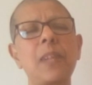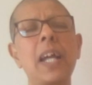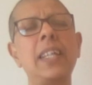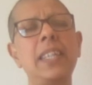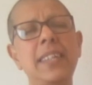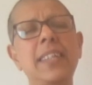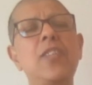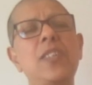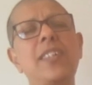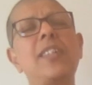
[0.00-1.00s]
And this
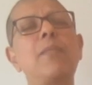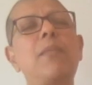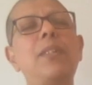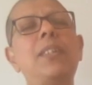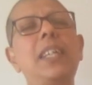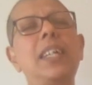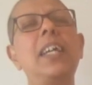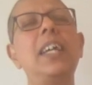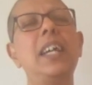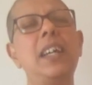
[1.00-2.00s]
is not a small
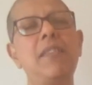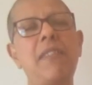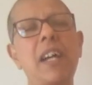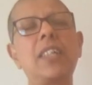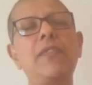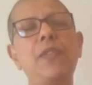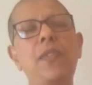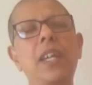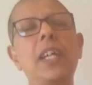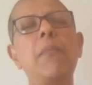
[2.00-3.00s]
thing. In fact, if you
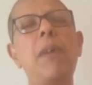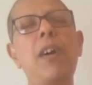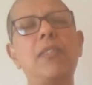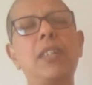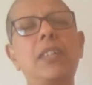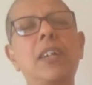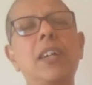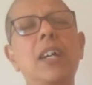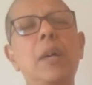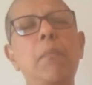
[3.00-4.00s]
think about it,
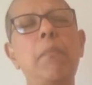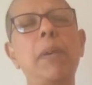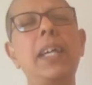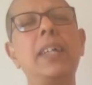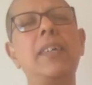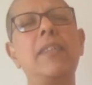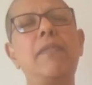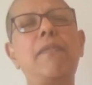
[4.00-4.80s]
a big